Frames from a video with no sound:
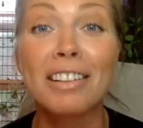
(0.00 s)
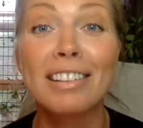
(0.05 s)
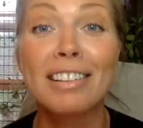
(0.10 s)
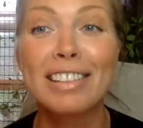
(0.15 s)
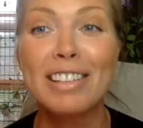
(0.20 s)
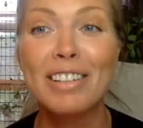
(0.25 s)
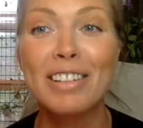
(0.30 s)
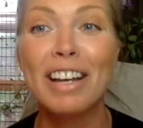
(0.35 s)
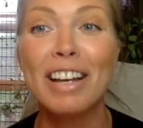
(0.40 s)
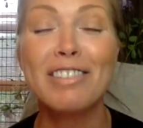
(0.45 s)

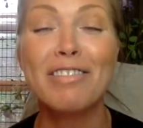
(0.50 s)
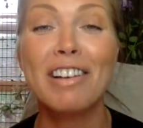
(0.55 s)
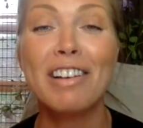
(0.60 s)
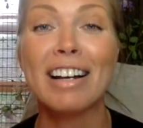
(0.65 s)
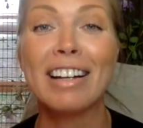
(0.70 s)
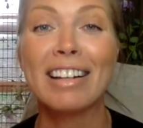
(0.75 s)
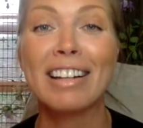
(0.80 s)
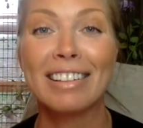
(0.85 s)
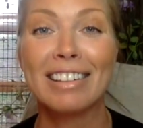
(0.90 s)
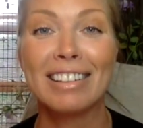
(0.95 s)
So guess
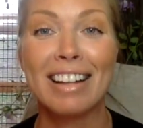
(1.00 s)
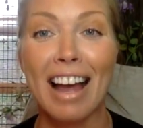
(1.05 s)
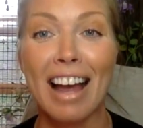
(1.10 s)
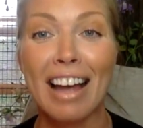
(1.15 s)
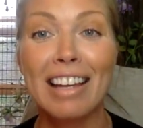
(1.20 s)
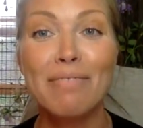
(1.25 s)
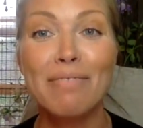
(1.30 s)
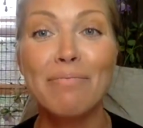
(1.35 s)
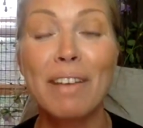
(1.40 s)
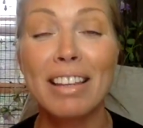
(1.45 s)
what? I
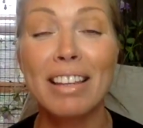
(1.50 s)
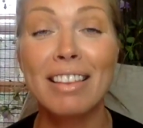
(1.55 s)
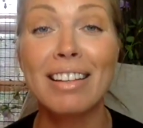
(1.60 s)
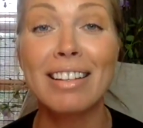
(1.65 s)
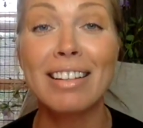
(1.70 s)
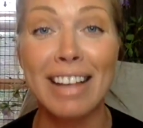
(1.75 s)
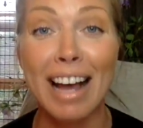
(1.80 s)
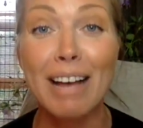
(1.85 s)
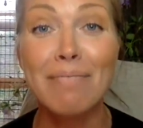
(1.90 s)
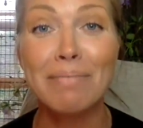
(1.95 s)
can make
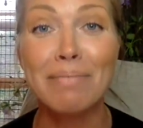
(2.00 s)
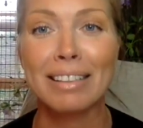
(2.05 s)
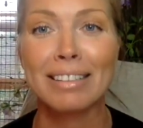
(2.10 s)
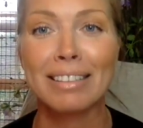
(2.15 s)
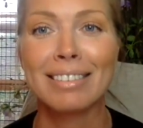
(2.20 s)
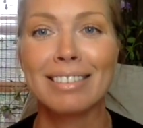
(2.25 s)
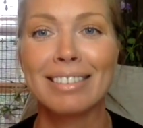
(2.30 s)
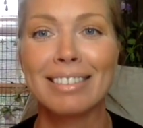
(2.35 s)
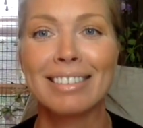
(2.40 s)
things happen.